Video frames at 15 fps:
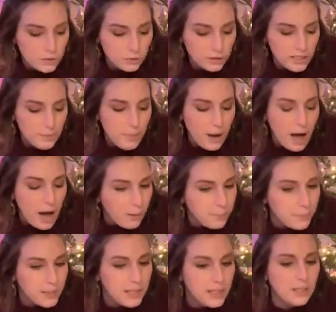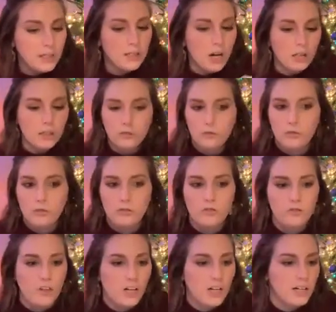It's really poppy, colorful,
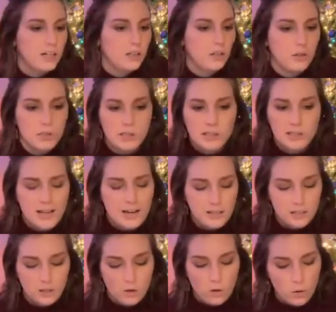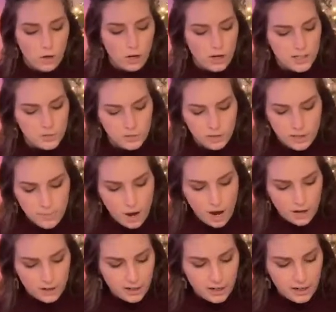fun. It goes with a lot of decor. It's really
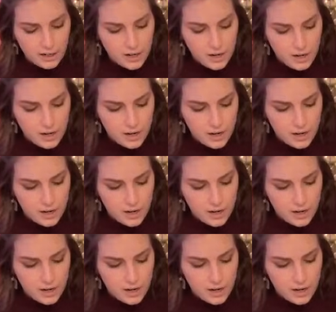modern.